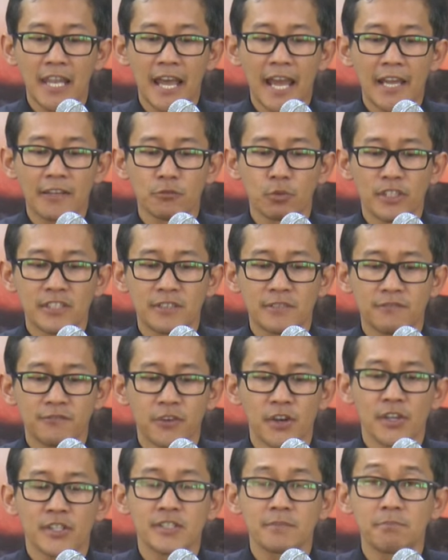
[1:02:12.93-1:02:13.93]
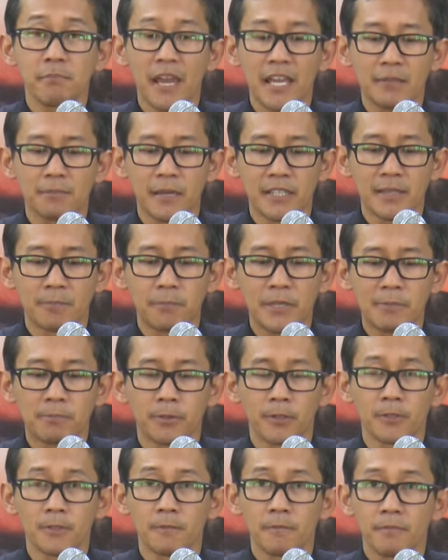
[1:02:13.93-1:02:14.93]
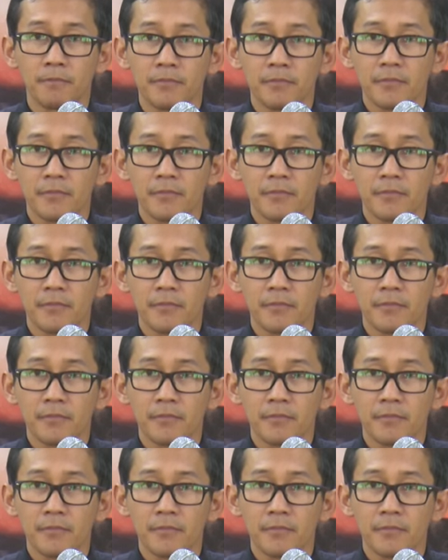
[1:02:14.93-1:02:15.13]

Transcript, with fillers: land was first made by the people.